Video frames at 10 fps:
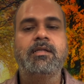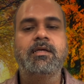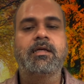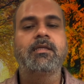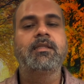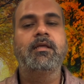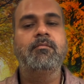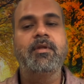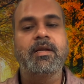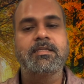king, they will
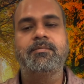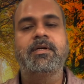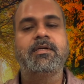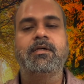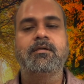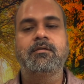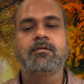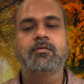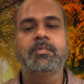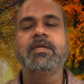be respected.
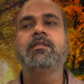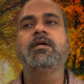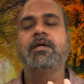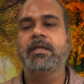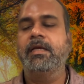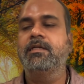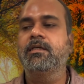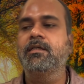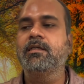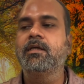So being the
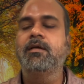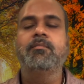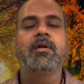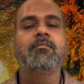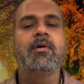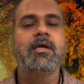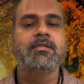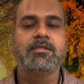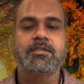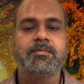creator, Brahma is
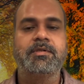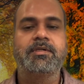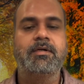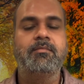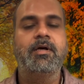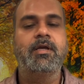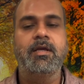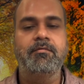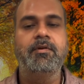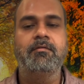respected by
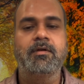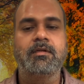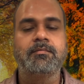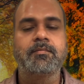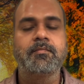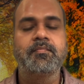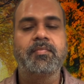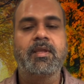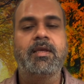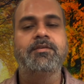everyone.
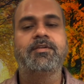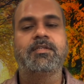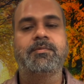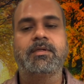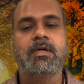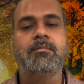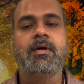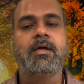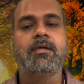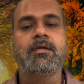He is respected
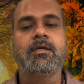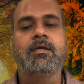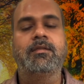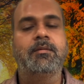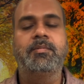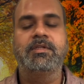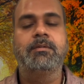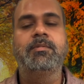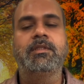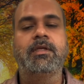by the
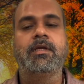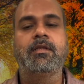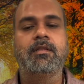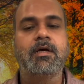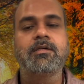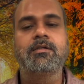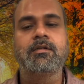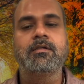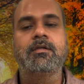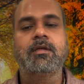Prajapati, Daksha,
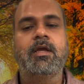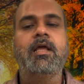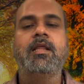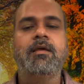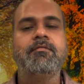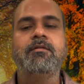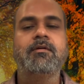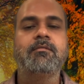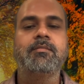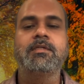and
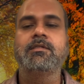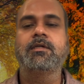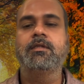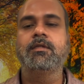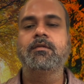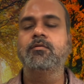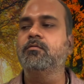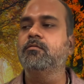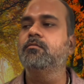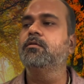everyone basically who